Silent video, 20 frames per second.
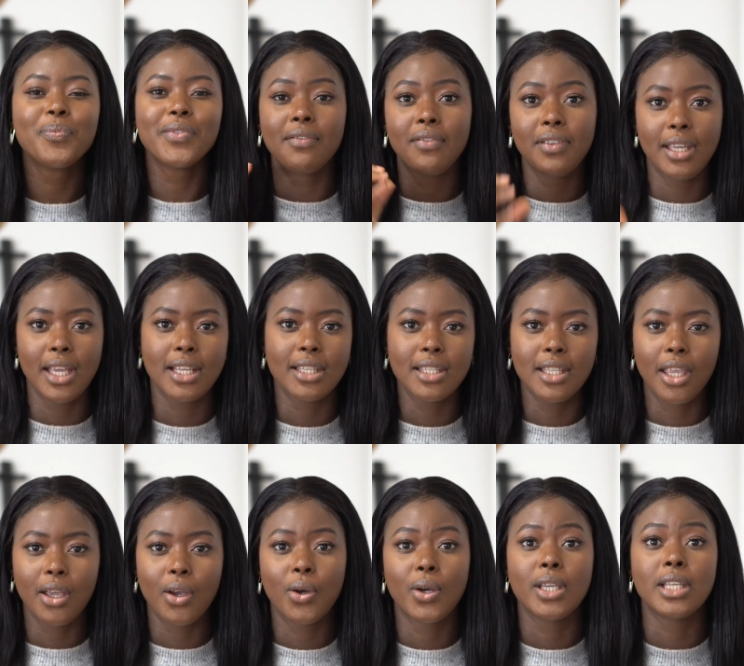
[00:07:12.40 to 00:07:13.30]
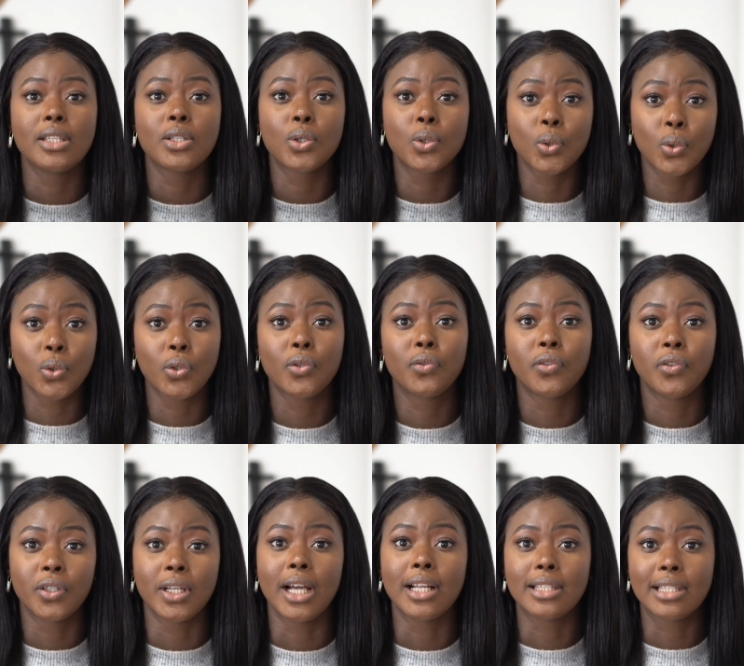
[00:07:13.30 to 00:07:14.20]
VSCO is good
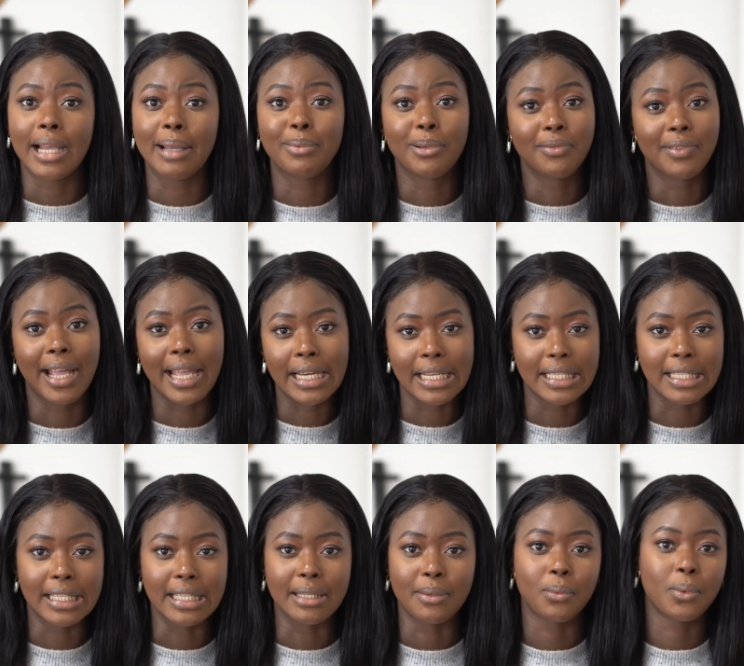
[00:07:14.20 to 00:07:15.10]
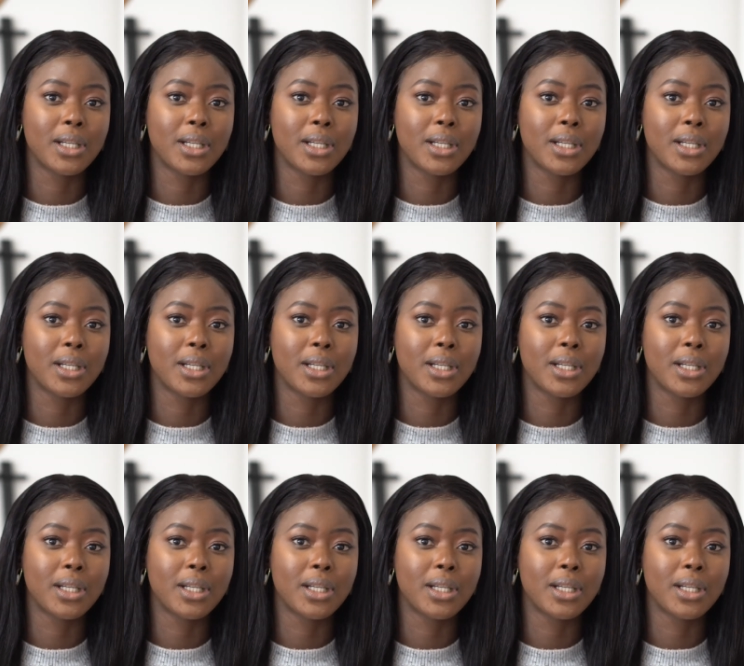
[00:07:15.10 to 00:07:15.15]
for that type of editing,